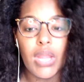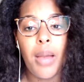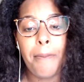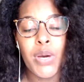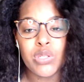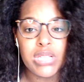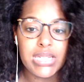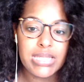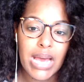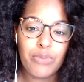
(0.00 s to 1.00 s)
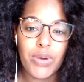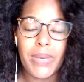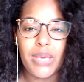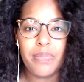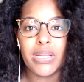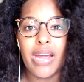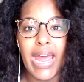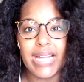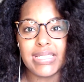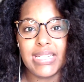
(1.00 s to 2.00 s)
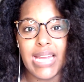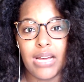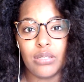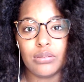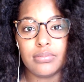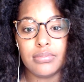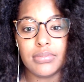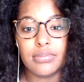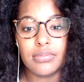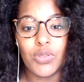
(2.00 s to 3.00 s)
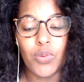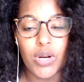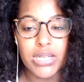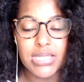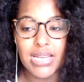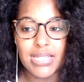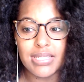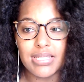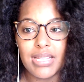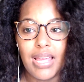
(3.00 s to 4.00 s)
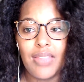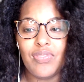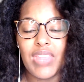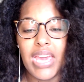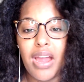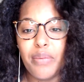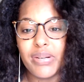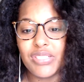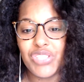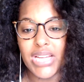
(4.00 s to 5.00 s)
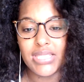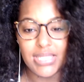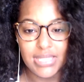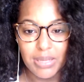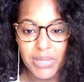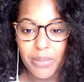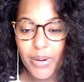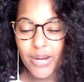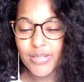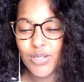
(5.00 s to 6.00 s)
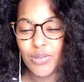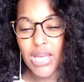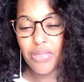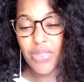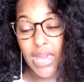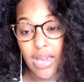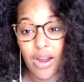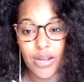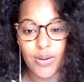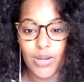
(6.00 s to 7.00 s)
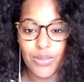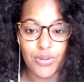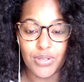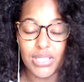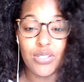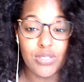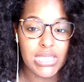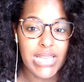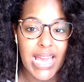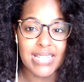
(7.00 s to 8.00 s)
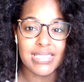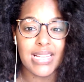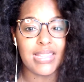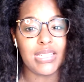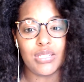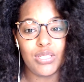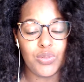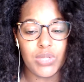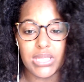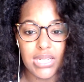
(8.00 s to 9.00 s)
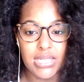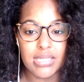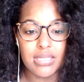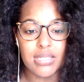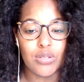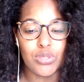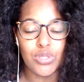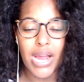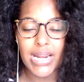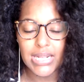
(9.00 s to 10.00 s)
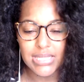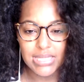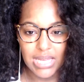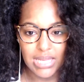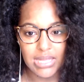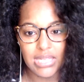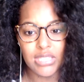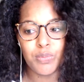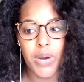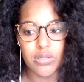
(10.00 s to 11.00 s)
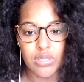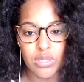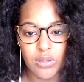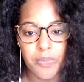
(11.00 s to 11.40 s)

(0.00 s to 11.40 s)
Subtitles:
Most of the time when people are acting out towards us, they are projecting something personal that they are going through. It usually has nothing to do with us. So try not to take things personal.